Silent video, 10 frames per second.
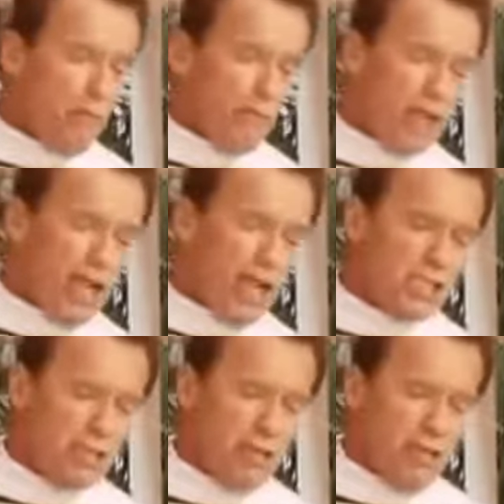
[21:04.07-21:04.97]
of
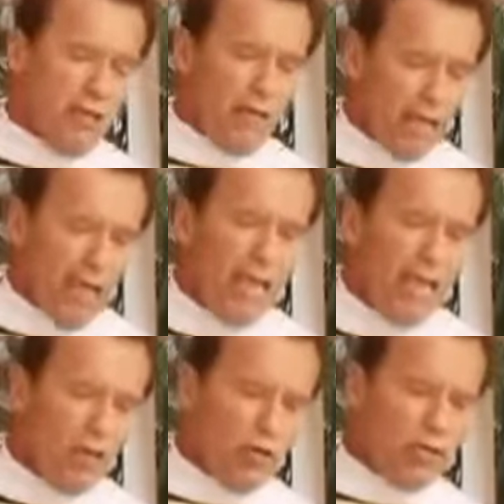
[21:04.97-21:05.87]
chess with an
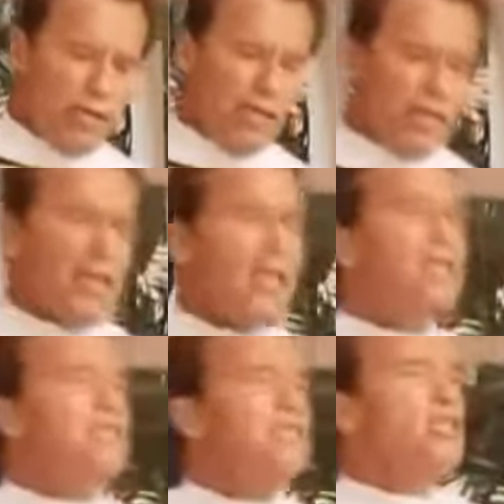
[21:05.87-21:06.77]
8-year-old kid in an
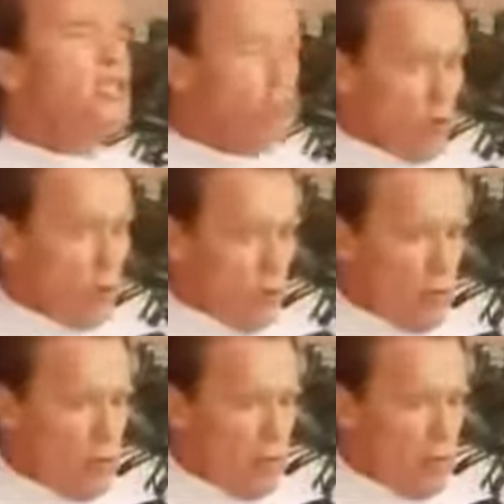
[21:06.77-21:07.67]
inner-city school
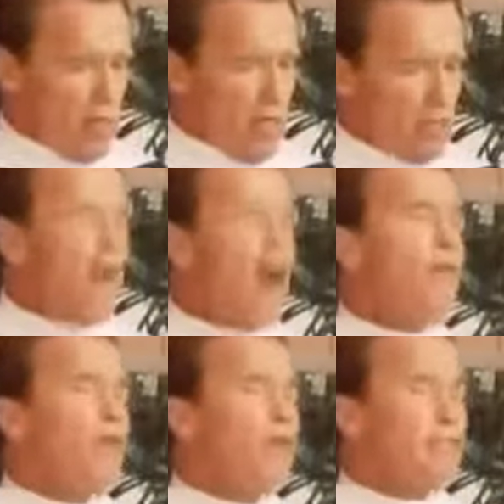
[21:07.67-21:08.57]
is far
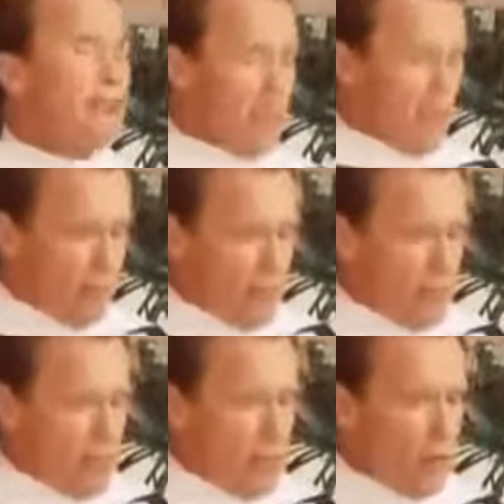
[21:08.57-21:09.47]
more exciting for me
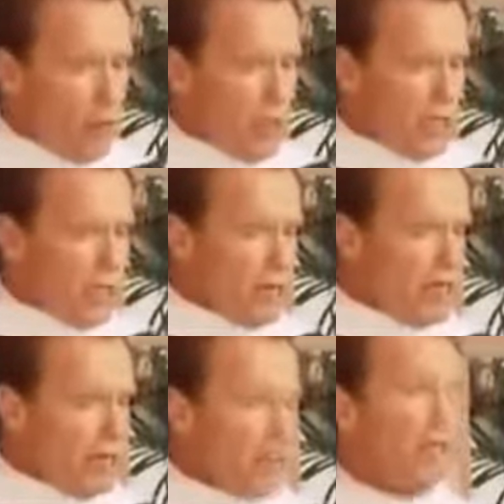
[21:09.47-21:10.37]
than walking down
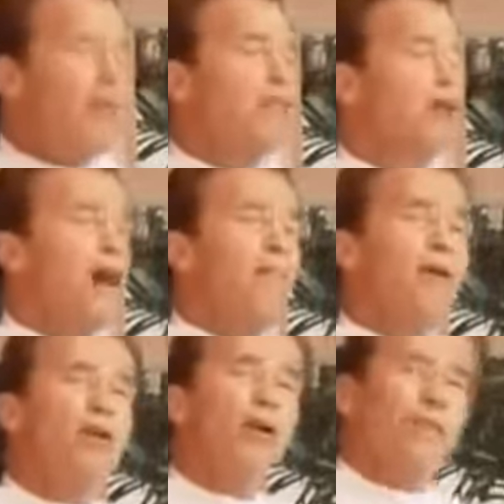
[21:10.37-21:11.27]
another red
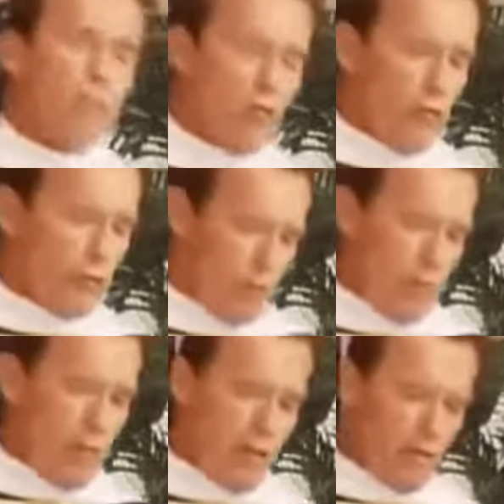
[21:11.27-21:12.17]
carpet of a movie
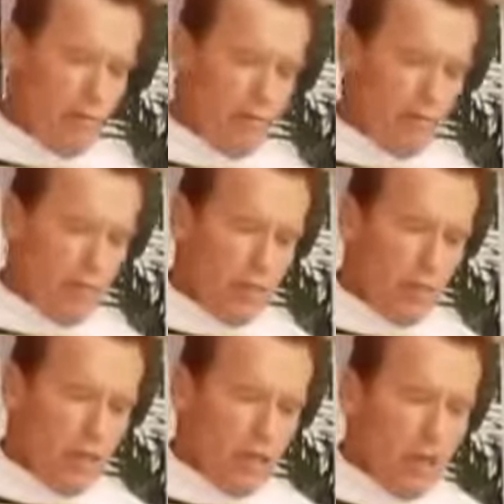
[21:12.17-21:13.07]
premiere.
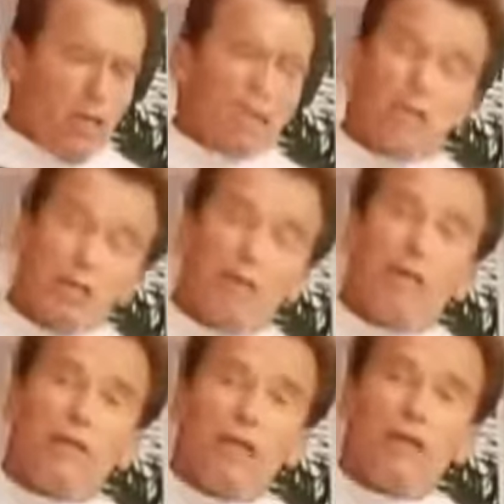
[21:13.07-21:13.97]
So let me
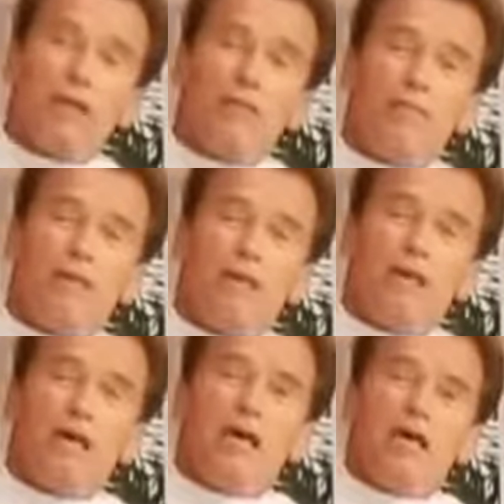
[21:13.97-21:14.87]
tell you,
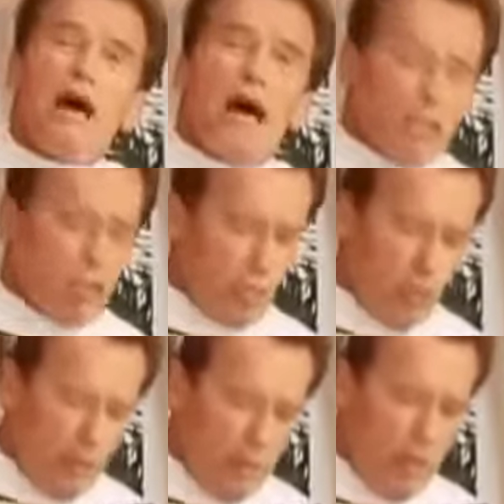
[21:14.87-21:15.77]
as you
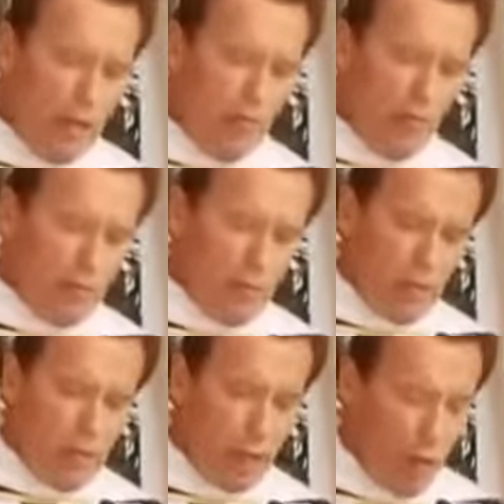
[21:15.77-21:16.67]
prepare
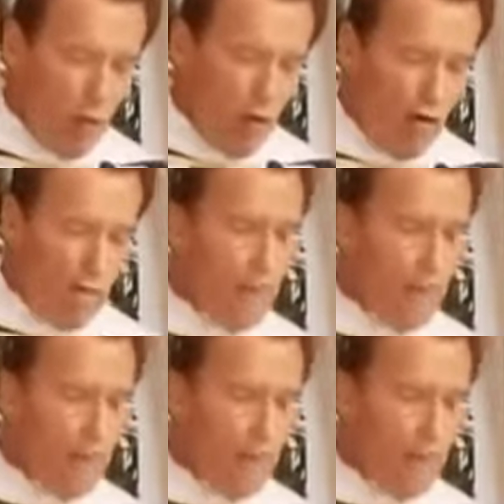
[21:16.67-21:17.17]
to go off